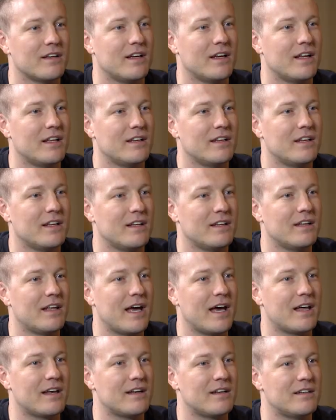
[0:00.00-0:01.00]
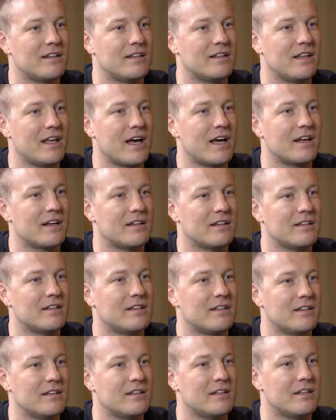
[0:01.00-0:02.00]
and that did
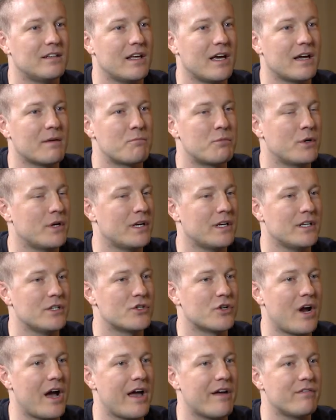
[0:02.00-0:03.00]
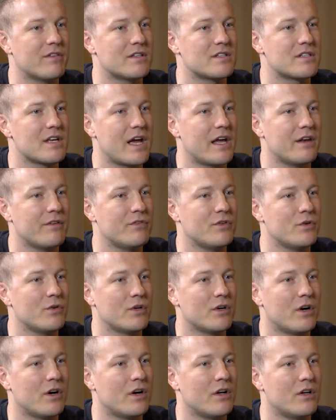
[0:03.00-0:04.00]
that put any drive inside of you
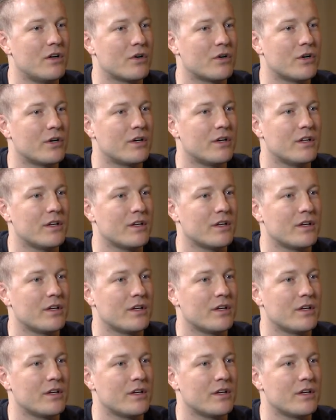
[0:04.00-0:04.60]
at all, or